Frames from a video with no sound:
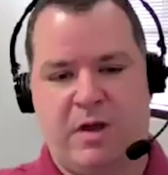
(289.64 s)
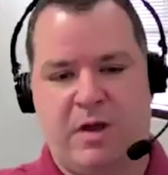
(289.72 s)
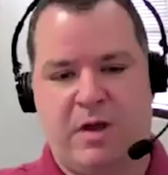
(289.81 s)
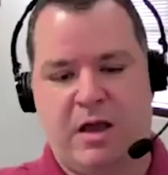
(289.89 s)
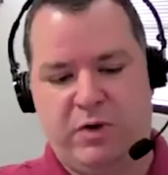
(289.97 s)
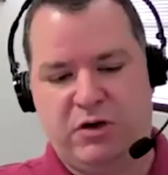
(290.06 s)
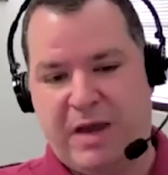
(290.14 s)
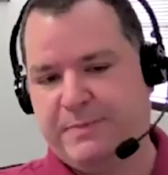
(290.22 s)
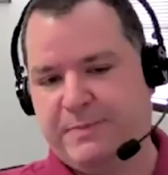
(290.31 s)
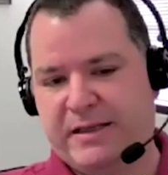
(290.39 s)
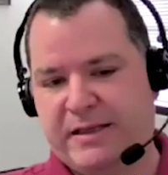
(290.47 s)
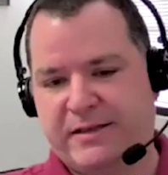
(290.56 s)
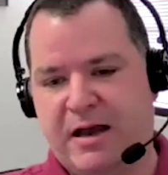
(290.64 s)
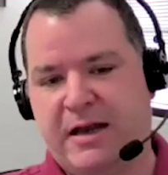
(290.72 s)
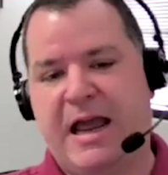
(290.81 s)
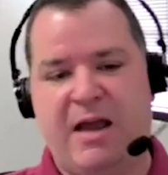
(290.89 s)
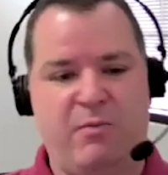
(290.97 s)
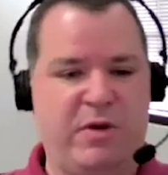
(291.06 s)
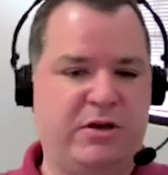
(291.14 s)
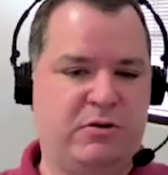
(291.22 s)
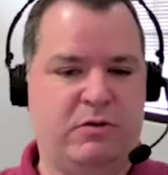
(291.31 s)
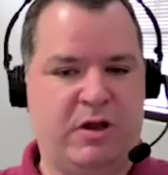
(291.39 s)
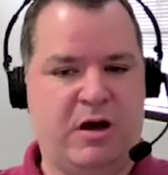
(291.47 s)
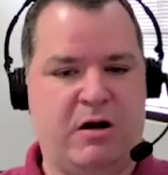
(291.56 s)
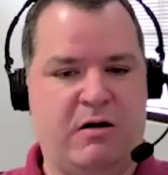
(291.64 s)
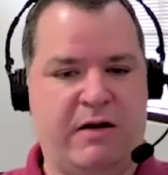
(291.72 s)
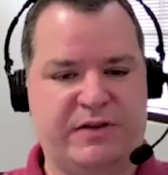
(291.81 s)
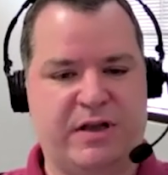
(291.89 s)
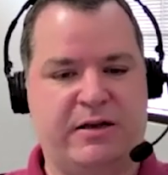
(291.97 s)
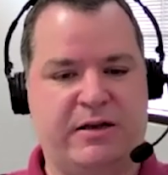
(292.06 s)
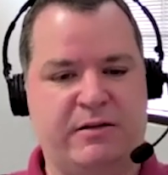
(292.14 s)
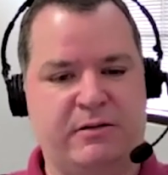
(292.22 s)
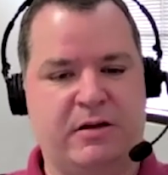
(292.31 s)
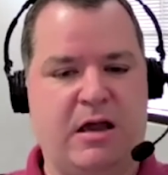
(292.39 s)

We do the baseband side and we do the RF side.